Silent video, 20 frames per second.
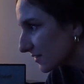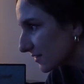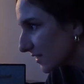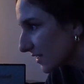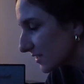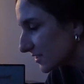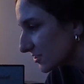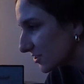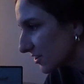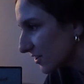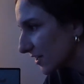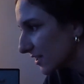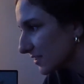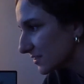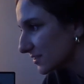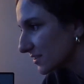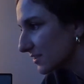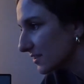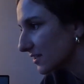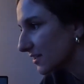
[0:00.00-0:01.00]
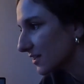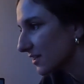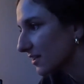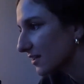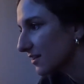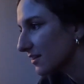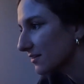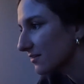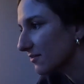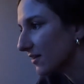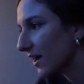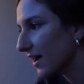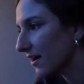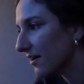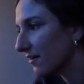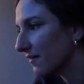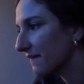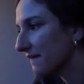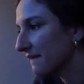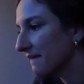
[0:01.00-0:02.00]
That's crazy looking.
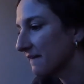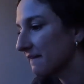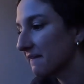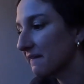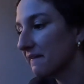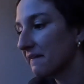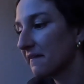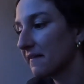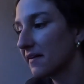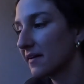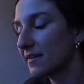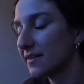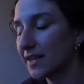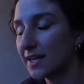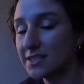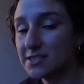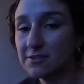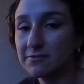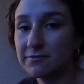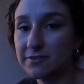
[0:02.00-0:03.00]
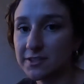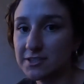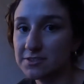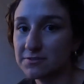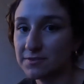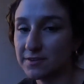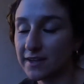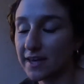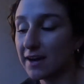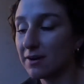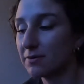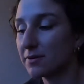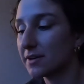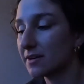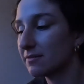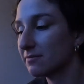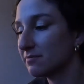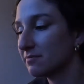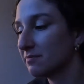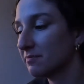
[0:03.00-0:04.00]
Wow. That's a first for that
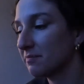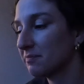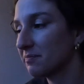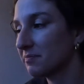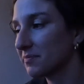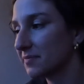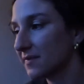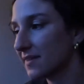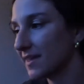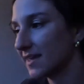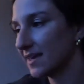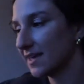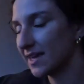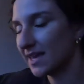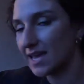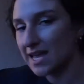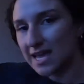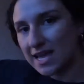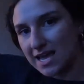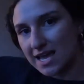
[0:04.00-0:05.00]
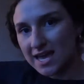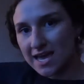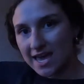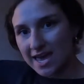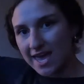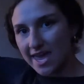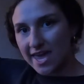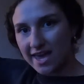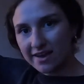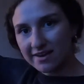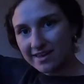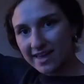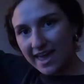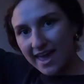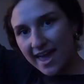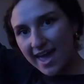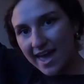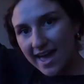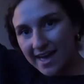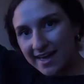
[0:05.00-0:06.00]
one. Hell
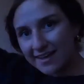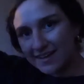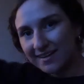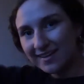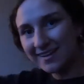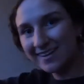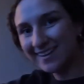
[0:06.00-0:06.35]
yeah.